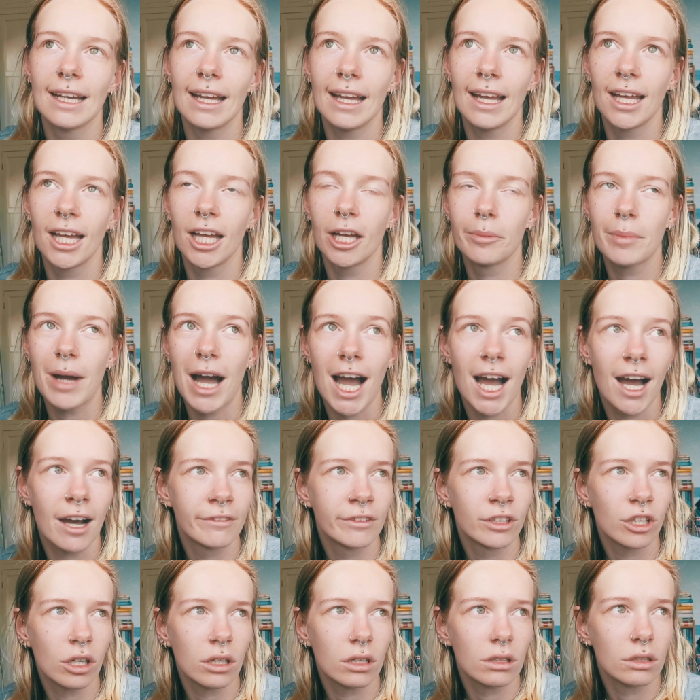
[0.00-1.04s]
Um, I
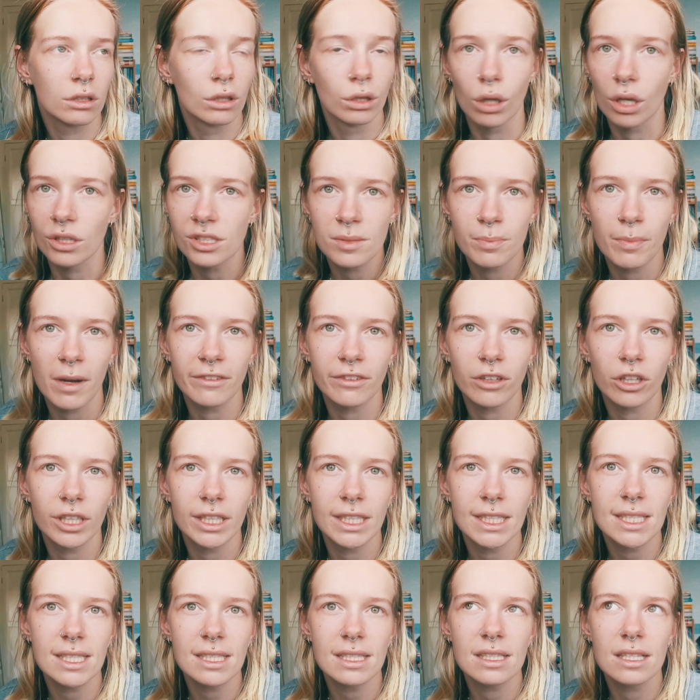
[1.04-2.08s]
haven't lost my
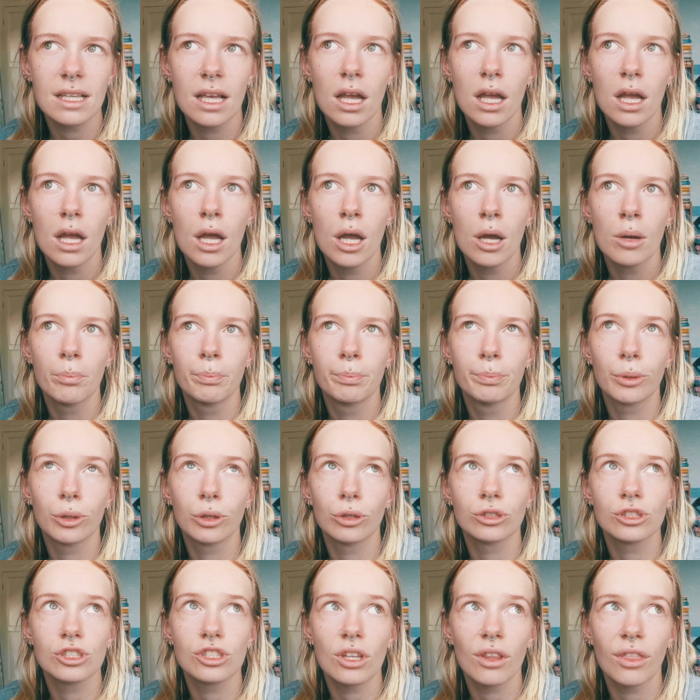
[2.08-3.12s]
voice,
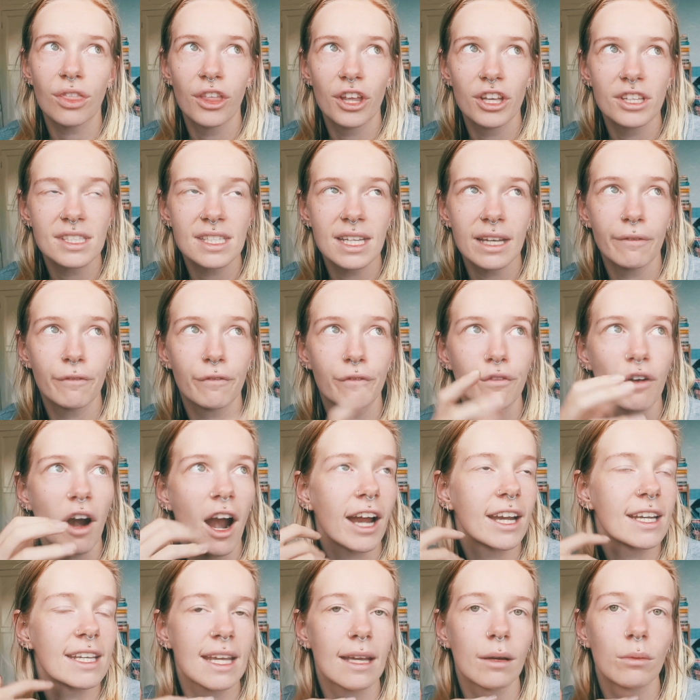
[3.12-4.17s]
but Thursday and
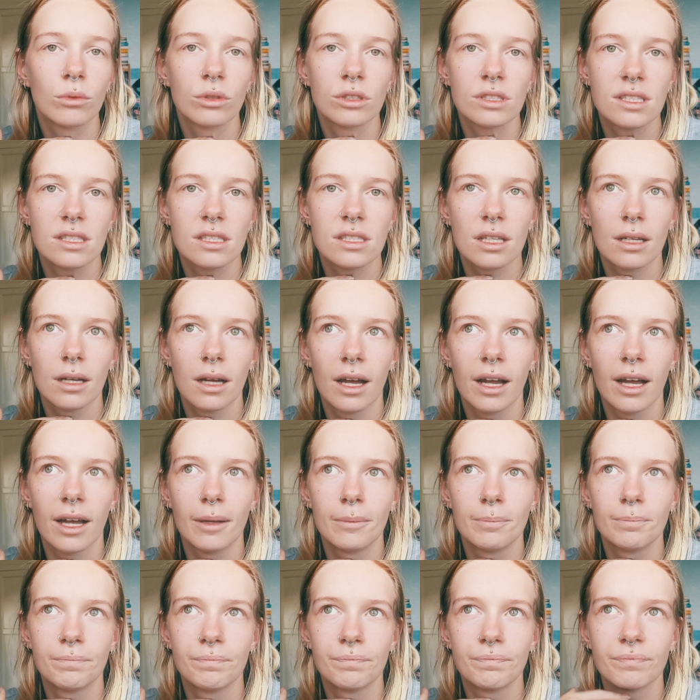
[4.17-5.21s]
Friday it was,
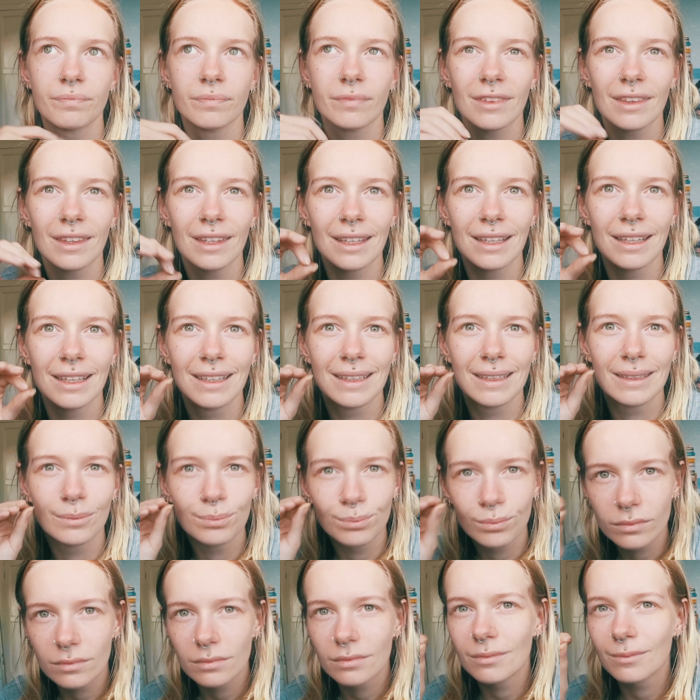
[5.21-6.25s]
um,
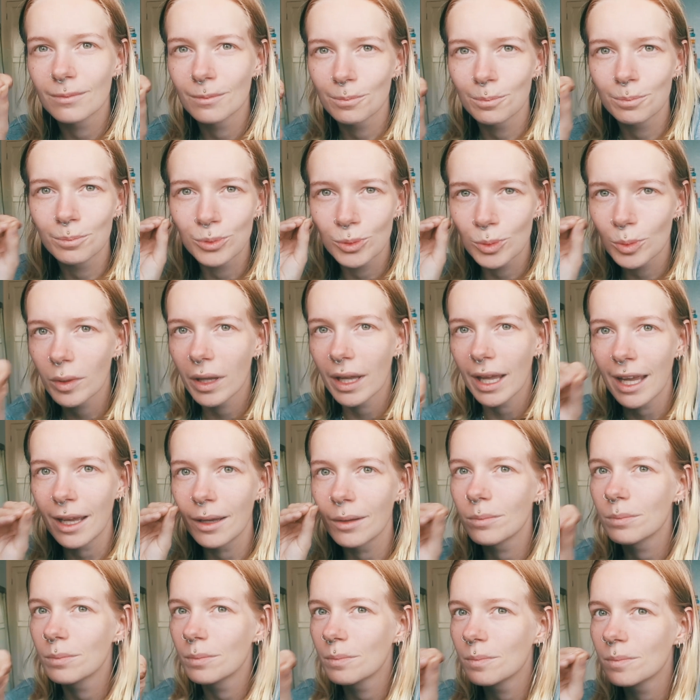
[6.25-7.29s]

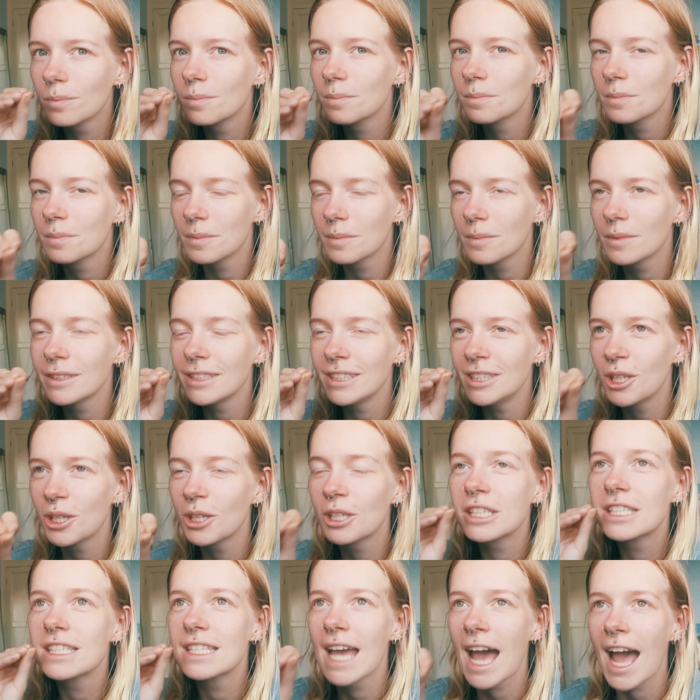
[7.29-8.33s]
it, you
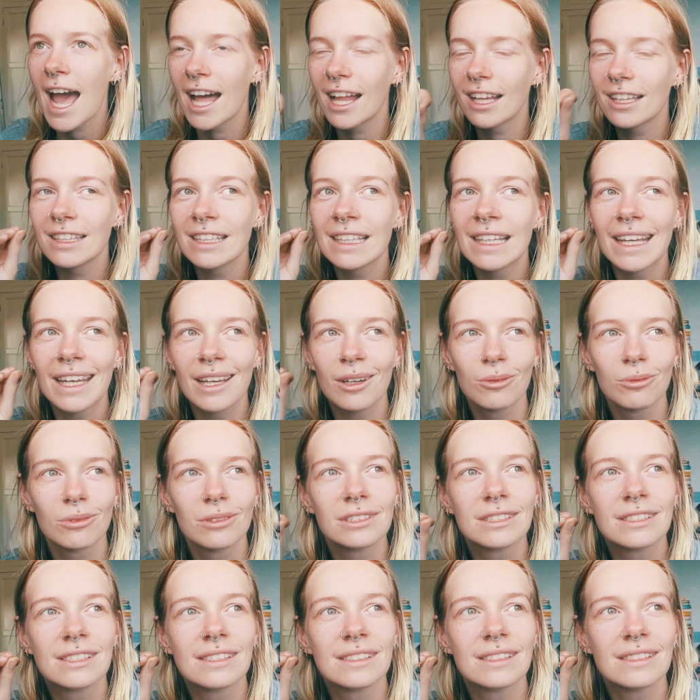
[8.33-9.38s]
could tell it
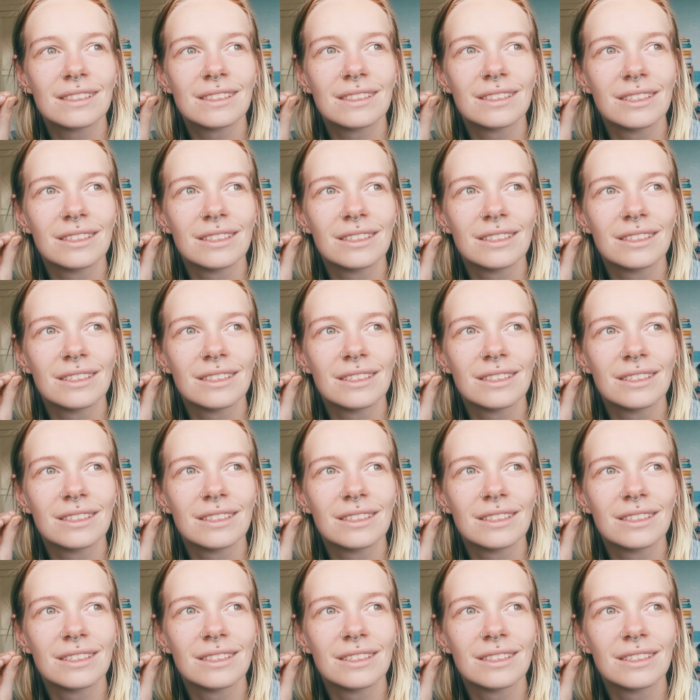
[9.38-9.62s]
was